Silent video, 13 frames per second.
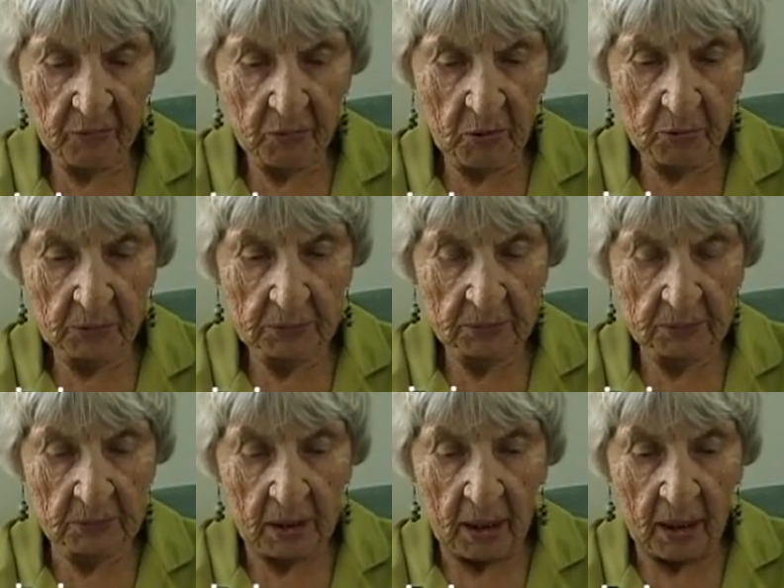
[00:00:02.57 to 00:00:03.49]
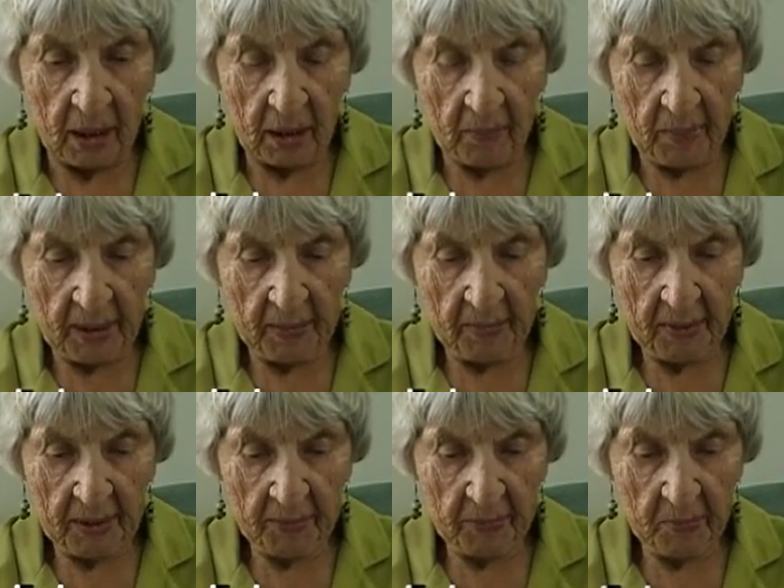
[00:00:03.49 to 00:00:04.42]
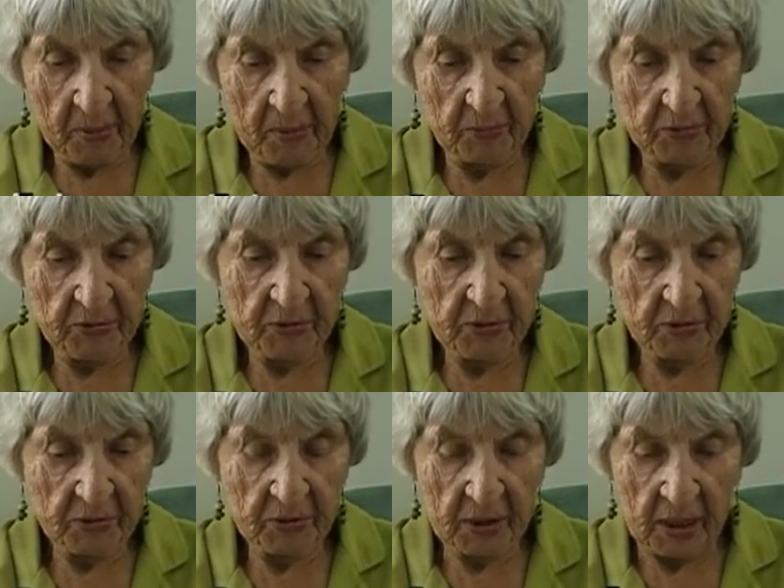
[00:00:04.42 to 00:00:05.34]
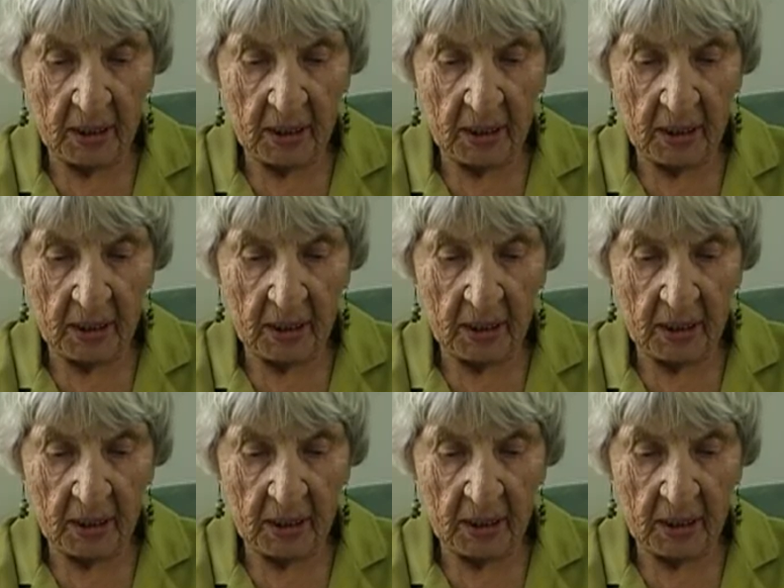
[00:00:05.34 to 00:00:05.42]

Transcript: wrote about my remembrances,